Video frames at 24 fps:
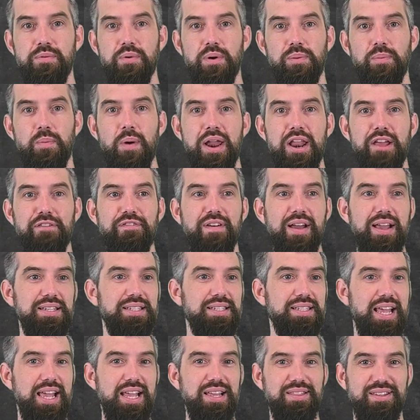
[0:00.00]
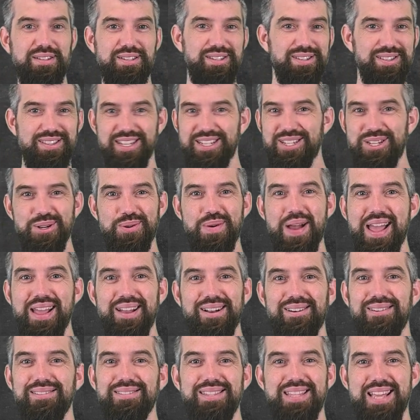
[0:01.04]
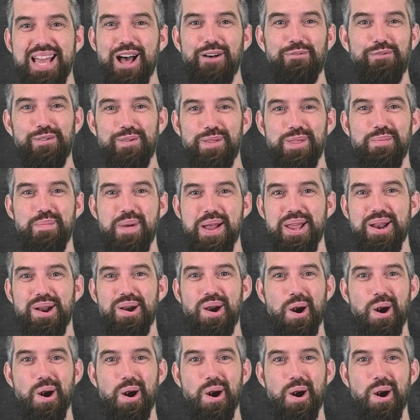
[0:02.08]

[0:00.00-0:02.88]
well, what if I say that the two angles, the alpha and the beta,